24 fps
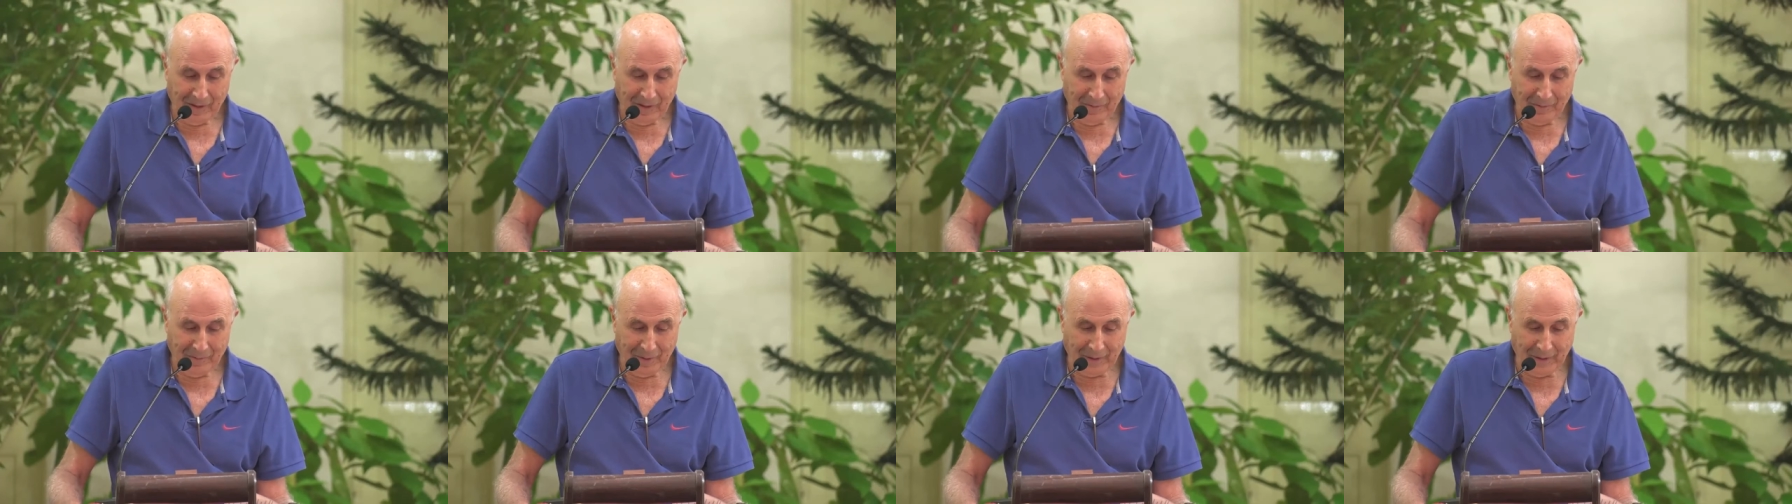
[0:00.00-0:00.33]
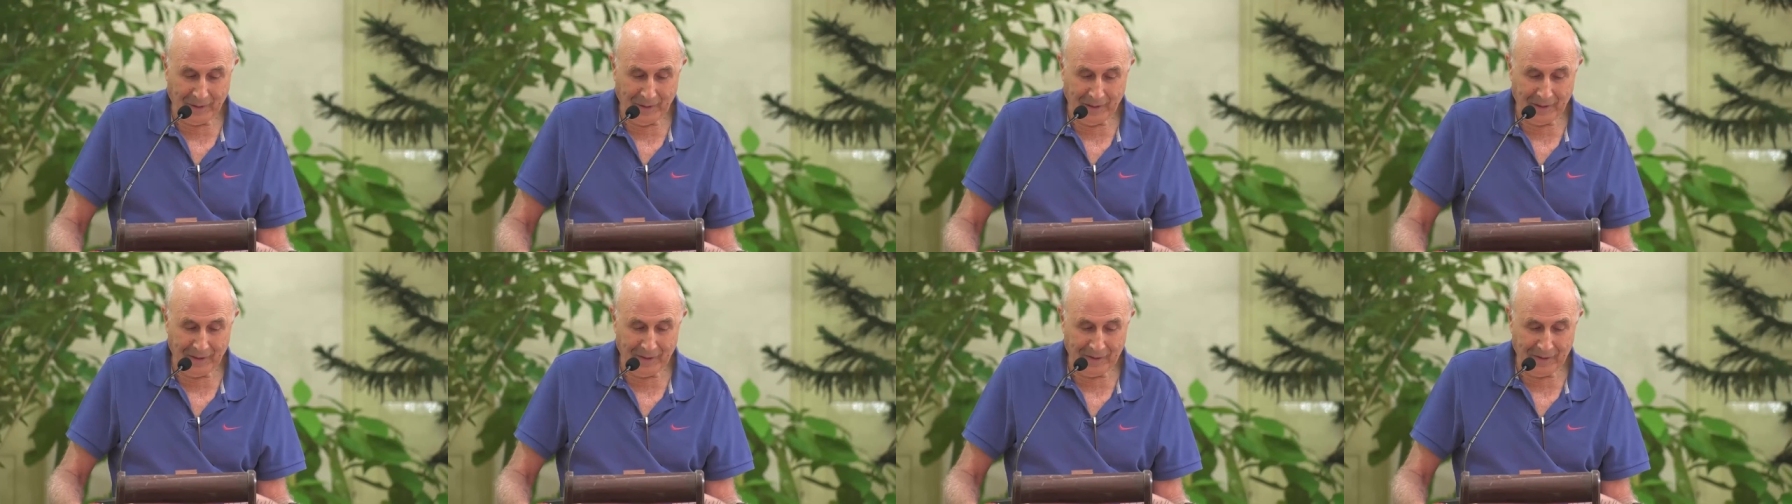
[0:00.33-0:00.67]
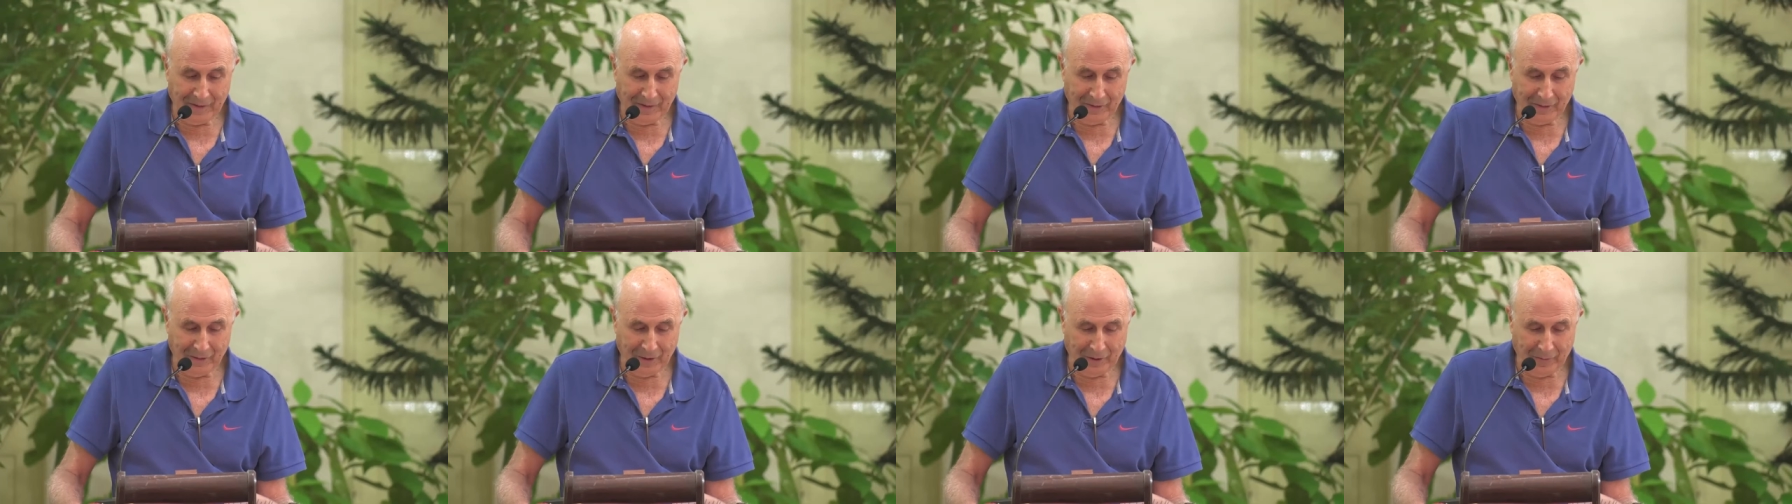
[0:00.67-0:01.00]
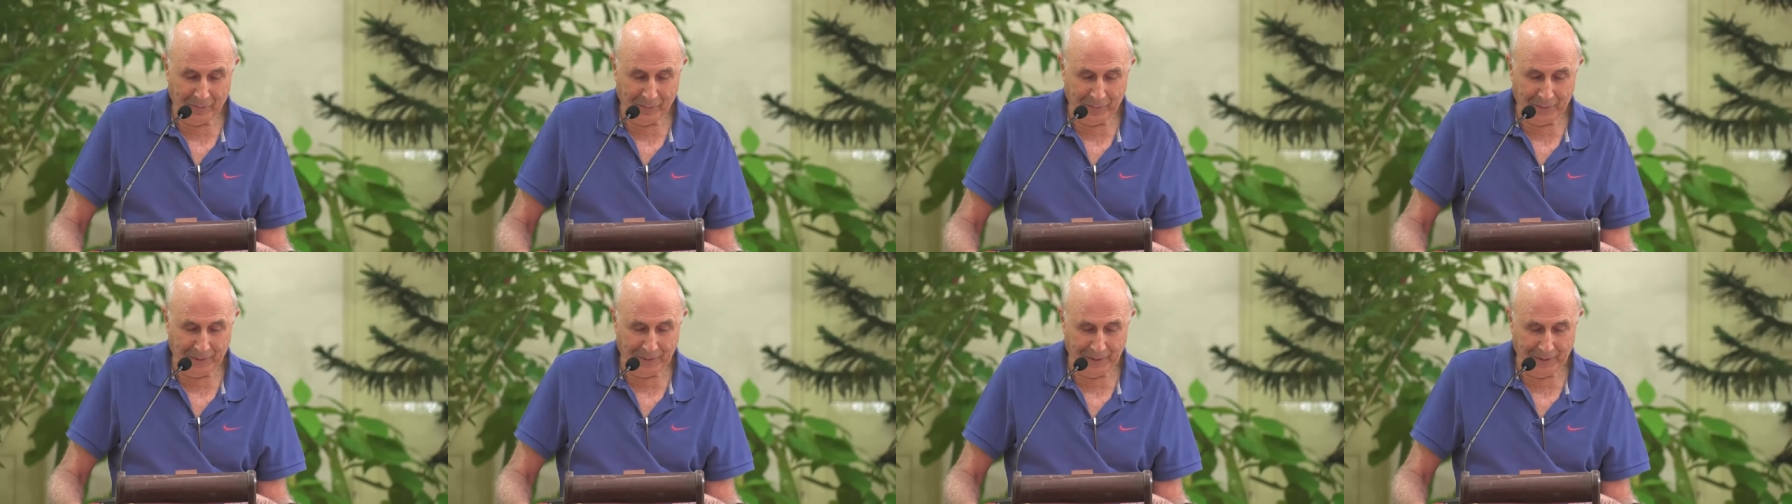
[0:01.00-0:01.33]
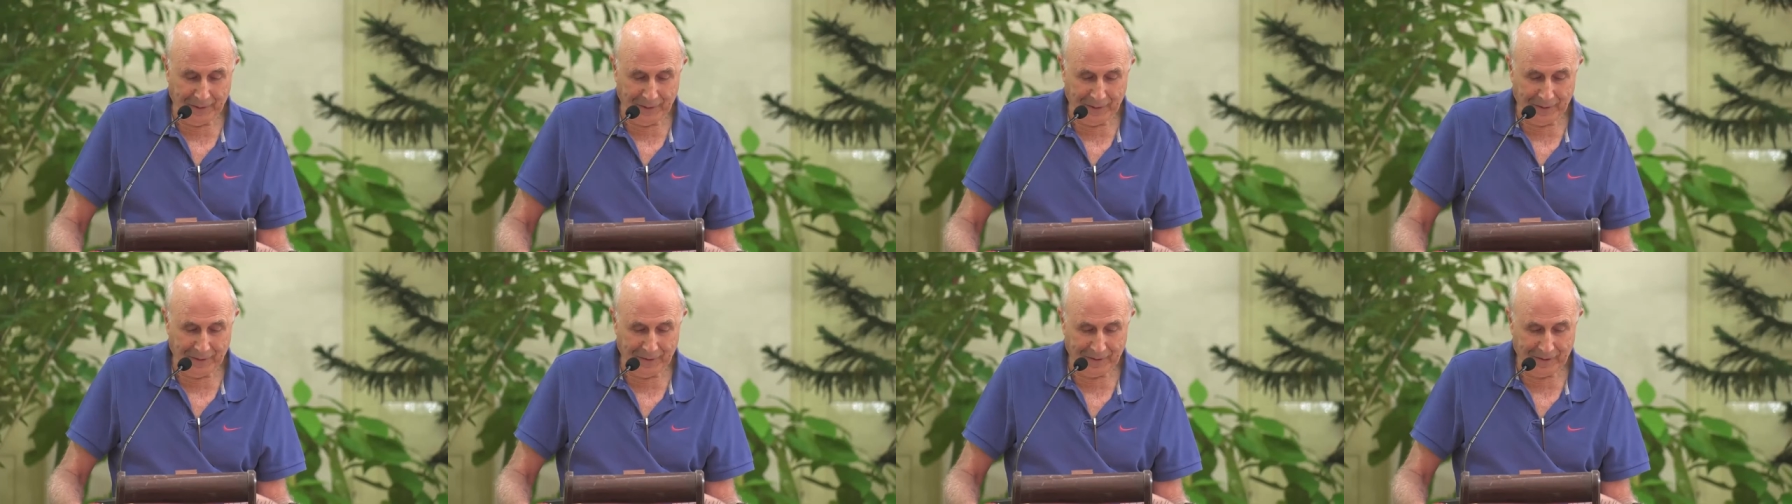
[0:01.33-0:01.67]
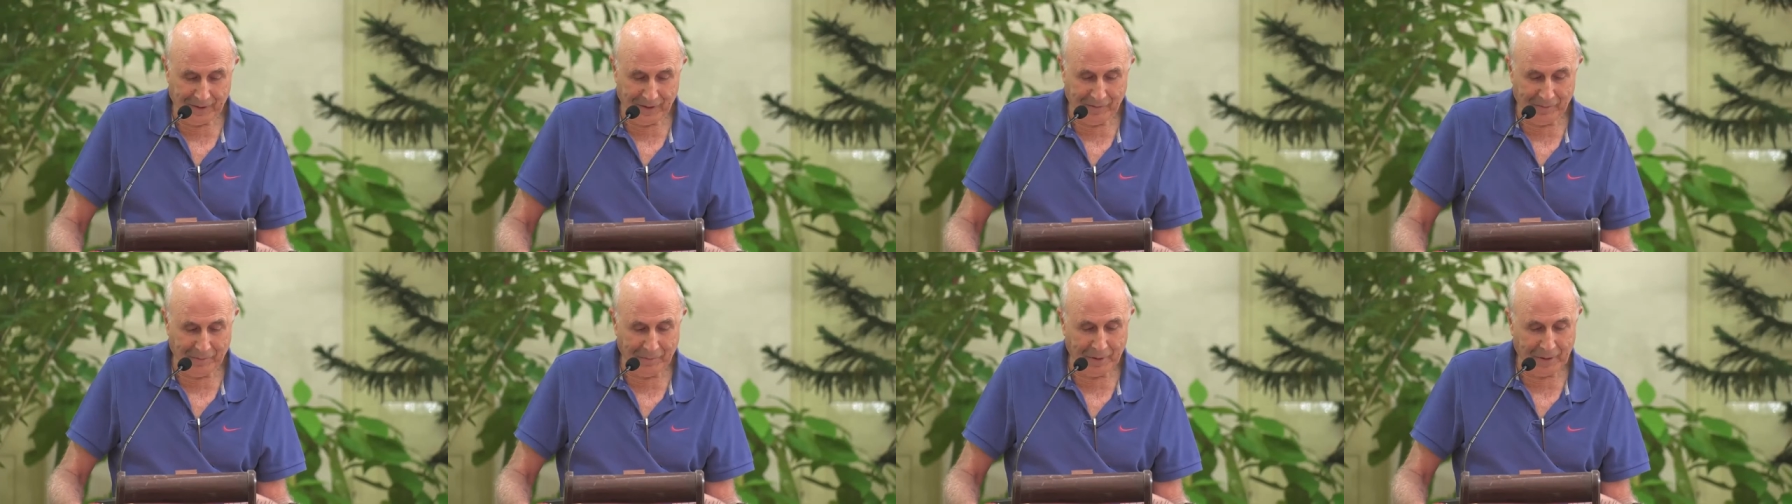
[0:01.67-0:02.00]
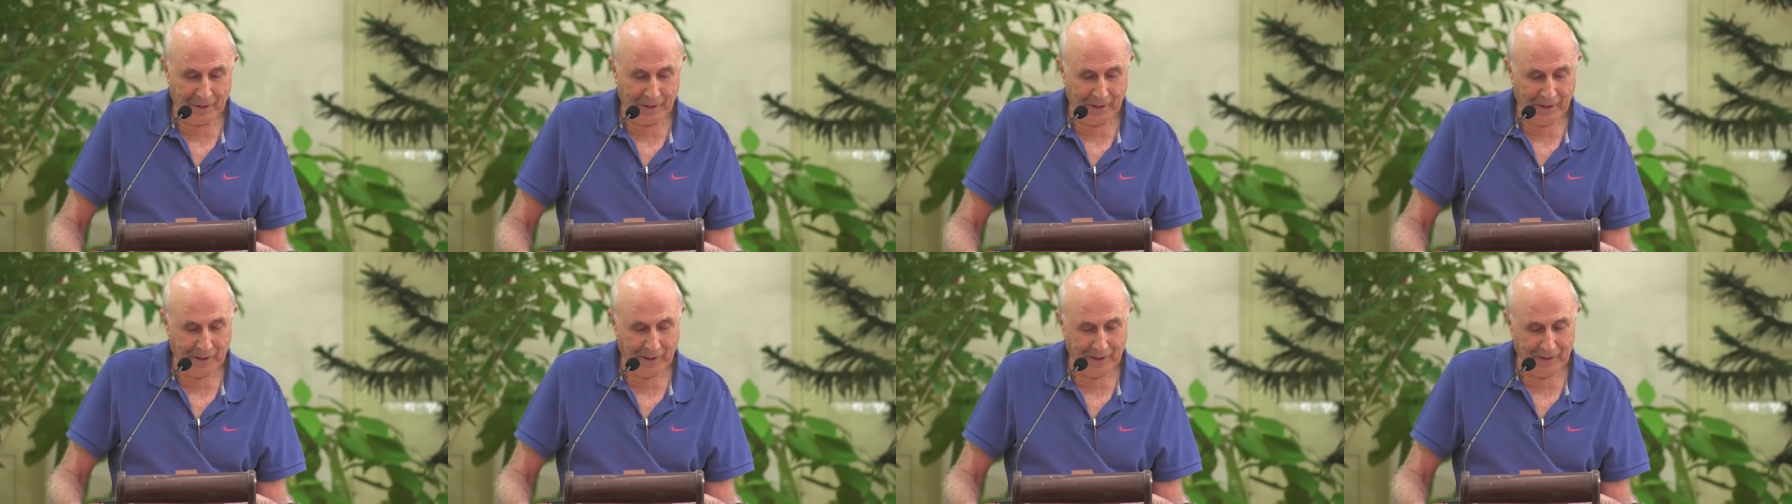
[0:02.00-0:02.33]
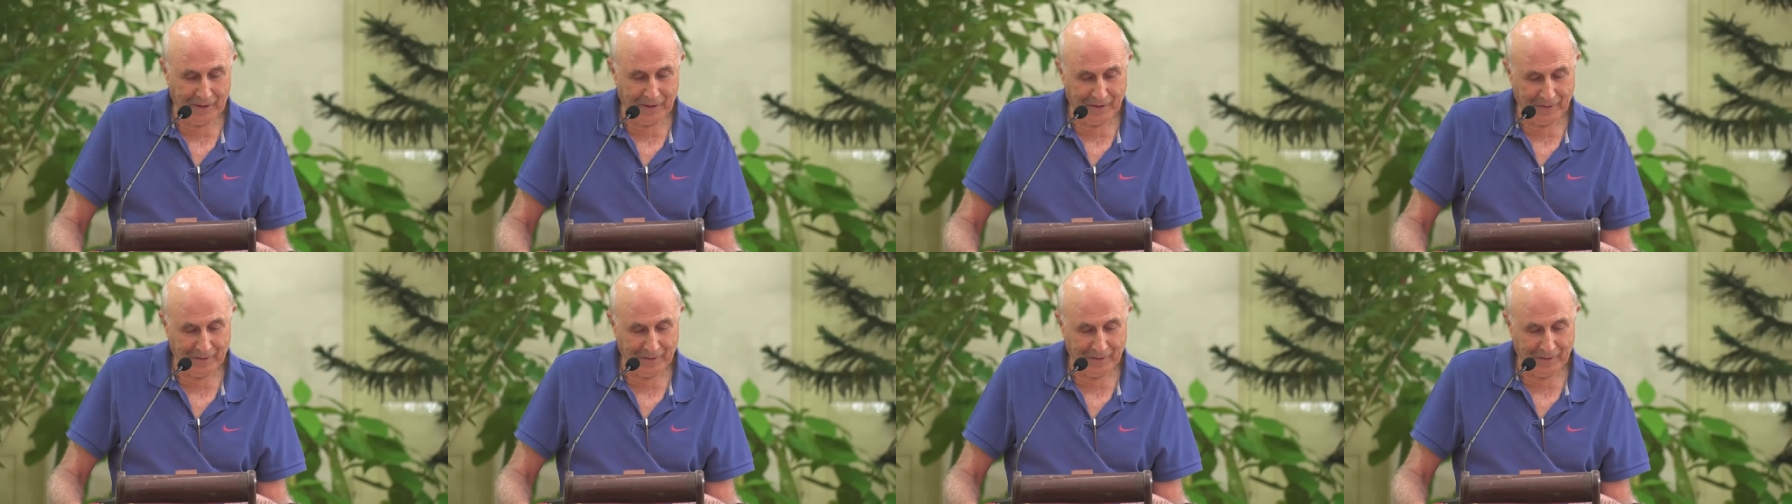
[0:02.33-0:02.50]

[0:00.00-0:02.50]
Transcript: begins to appear some bright